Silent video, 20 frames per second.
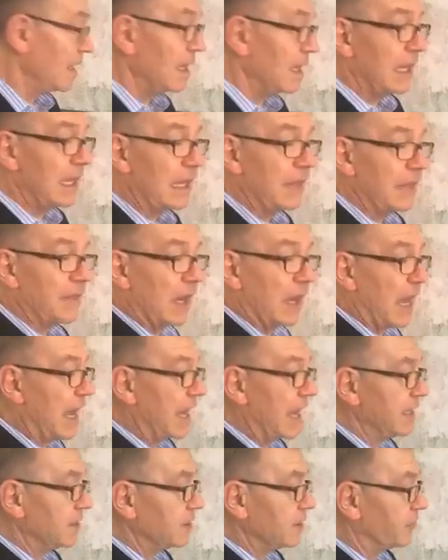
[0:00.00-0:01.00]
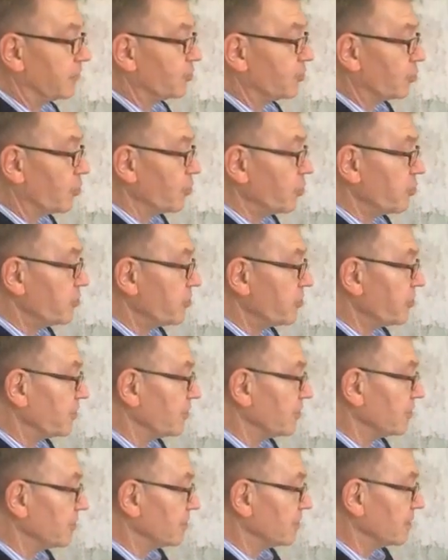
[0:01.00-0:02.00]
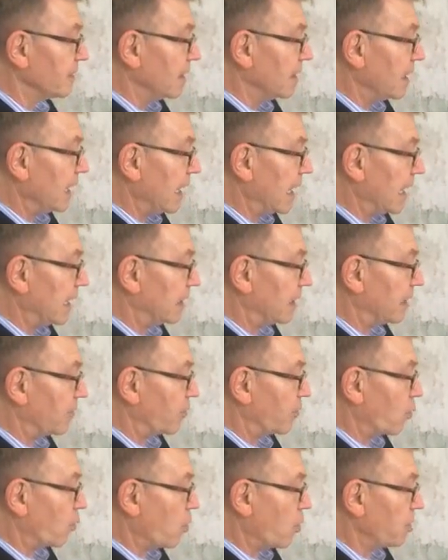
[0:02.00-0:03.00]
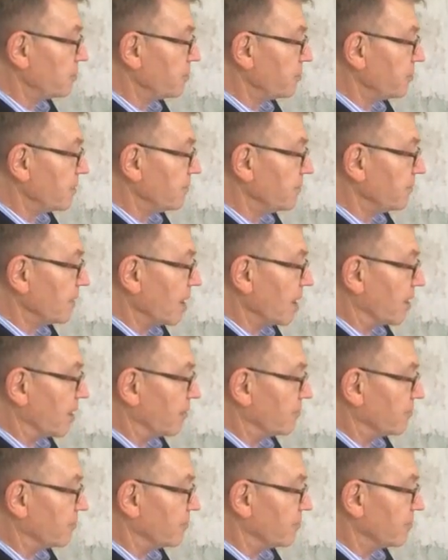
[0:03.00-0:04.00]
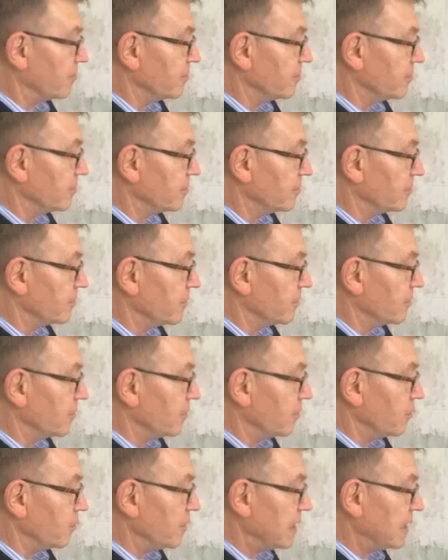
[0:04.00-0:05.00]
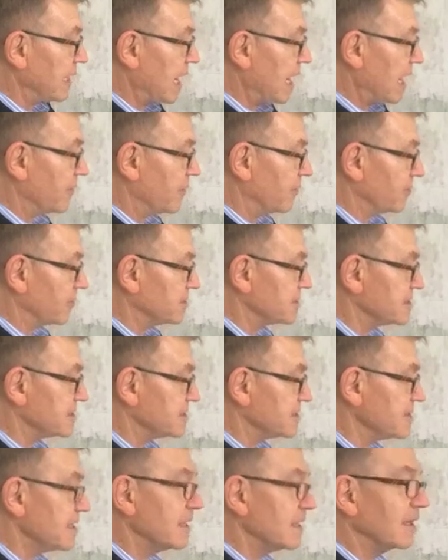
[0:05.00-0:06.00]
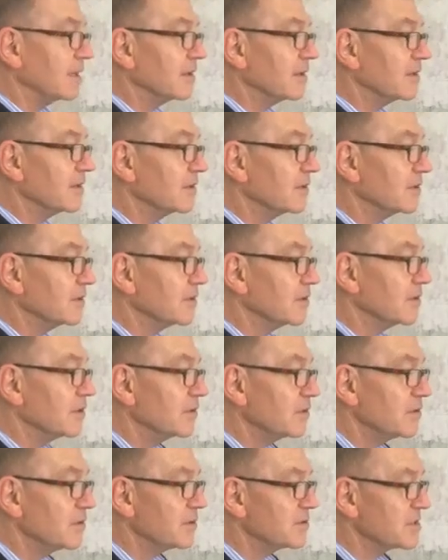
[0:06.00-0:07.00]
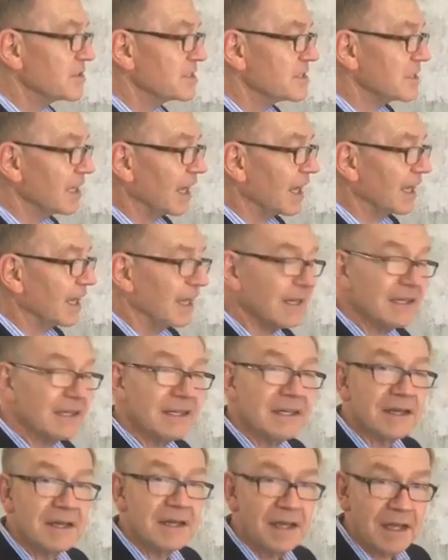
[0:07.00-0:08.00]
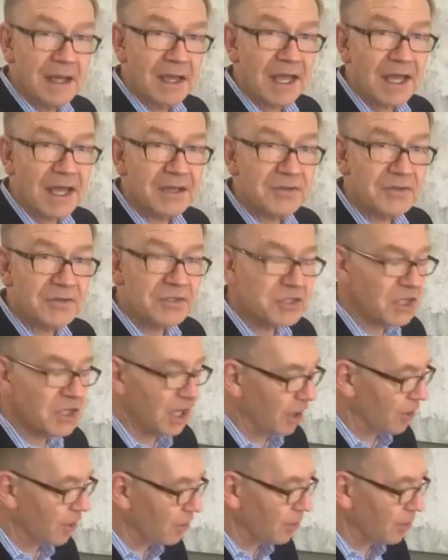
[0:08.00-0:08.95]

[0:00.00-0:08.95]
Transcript: In the light of truth and in the warmth of love, we gather to seek, to sustain, and to share.